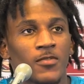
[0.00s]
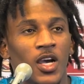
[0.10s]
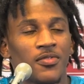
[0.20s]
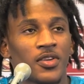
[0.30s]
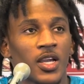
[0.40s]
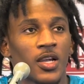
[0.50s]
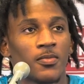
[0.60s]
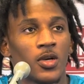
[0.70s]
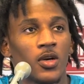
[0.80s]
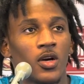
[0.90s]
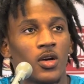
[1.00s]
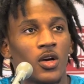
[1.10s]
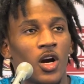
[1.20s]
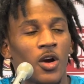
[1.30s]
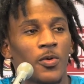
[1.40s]
I feel like I'm a
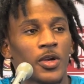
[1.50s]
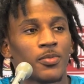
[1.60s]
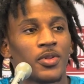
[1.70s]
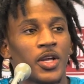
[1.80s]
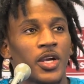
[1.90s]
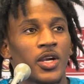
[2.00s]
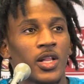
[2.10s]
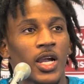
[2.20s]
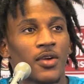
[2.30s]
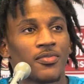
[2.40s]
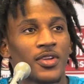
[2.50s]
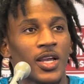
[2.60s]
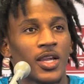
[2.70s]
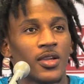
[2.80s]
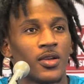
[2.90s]
hardworking player. Like I feel
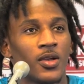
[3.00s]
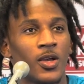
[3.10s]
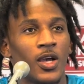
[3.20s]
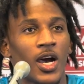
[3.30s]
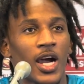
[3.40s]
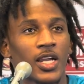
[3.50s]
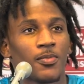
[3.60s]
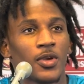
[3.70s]
like I could